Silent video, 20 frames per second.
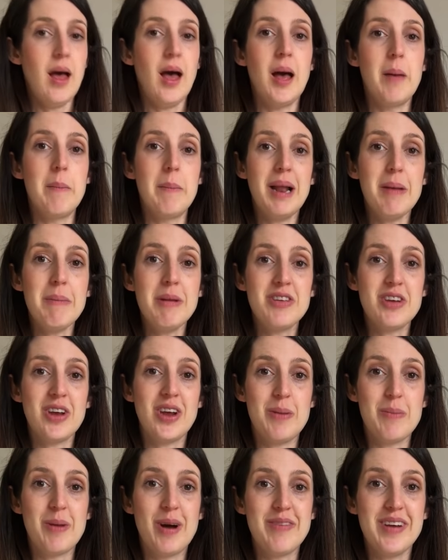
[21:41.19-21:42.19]
Um, but let me show
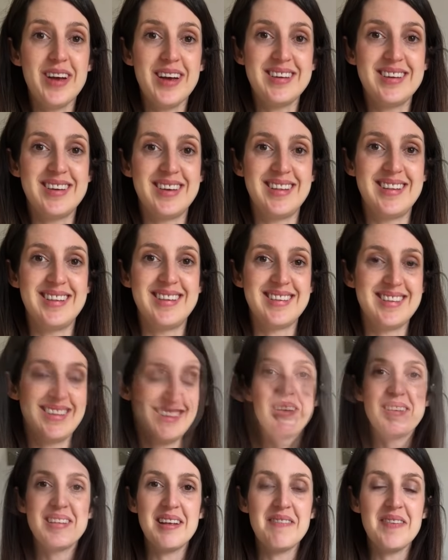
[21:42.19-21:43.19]
you my versions.
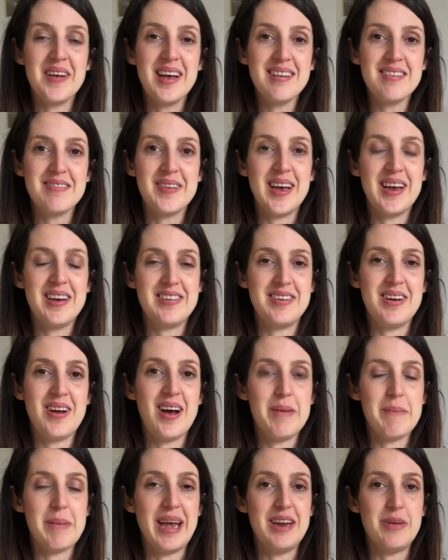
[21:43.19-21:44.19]
So the first version
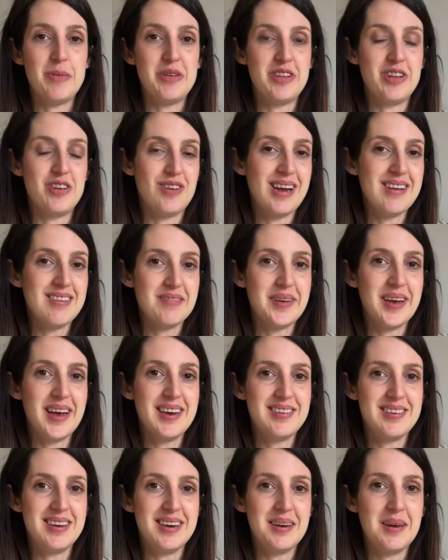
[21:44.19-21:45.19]
I made was the dress
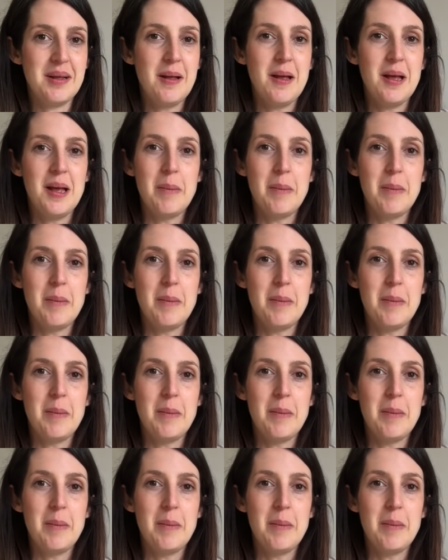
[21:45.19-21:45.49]
version